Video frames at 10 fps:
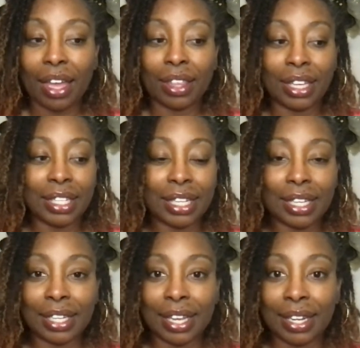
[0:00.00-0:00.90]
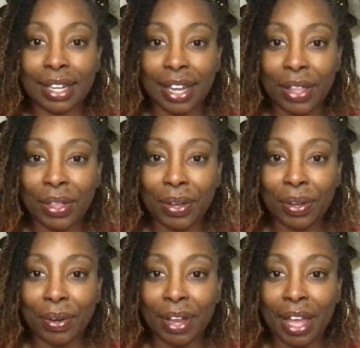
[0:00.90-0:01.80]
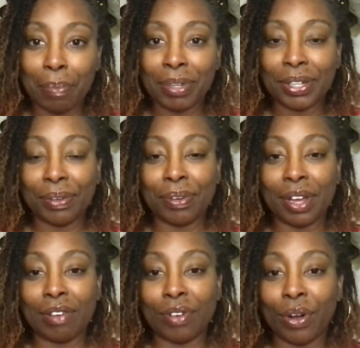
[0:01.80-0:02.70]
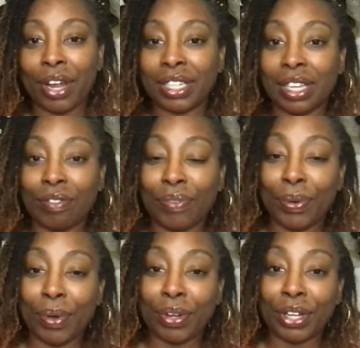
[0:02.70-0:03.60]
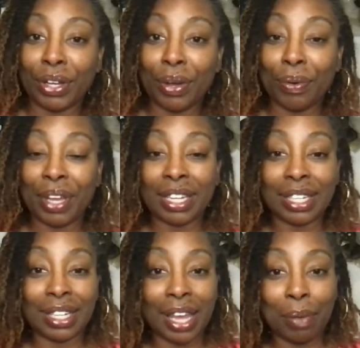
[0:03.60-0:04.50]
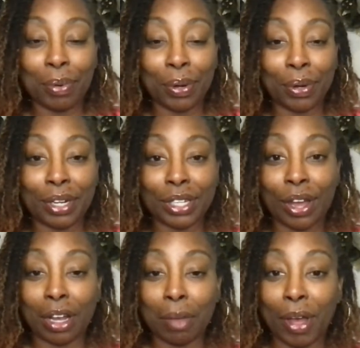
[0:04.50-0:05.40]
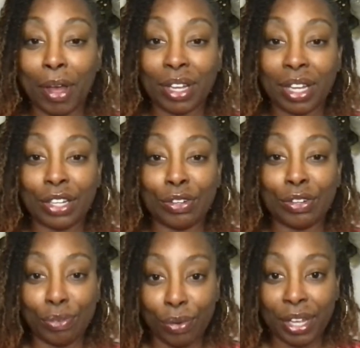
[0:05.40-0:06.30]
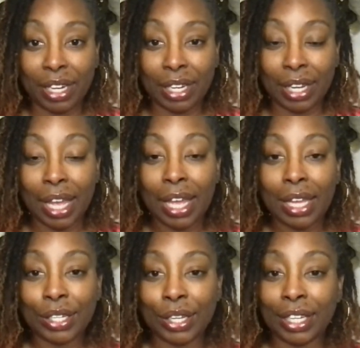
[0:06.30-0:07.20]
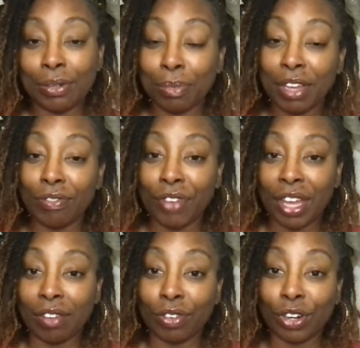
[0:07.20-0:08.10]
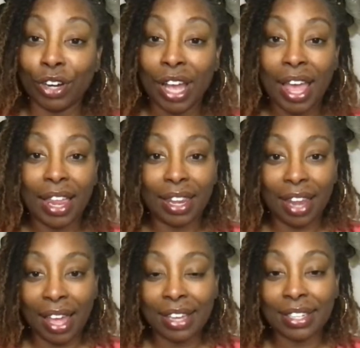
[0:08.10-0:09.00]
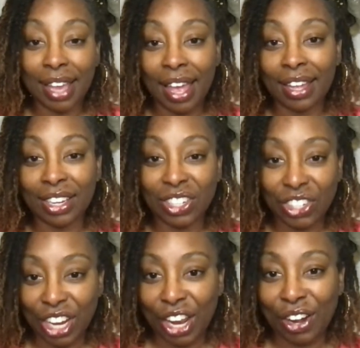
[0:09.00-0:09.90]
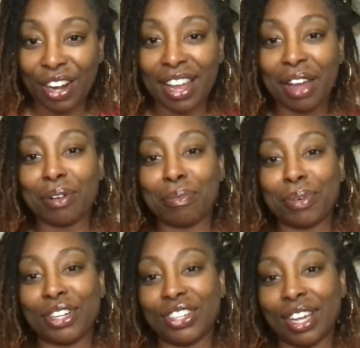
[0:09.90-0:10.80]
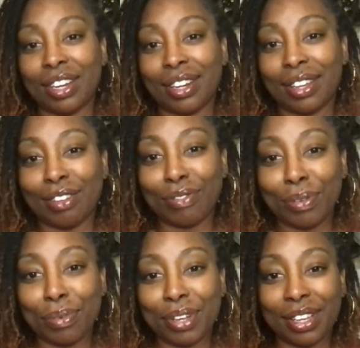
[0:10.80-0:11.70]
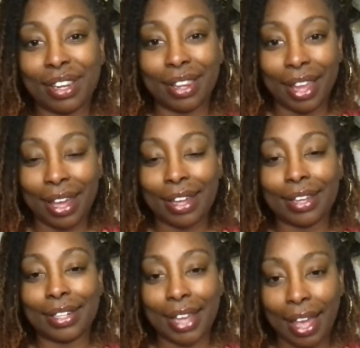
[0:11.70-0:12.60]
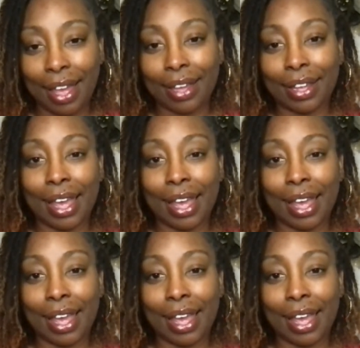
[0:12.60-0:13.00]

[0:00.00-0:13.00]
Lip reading: this is another episode of RX Info on the go, and today we're going to talk about chondroitin. So, do me a favor, like, tag, and share. I would appreciate it if you could like, tag,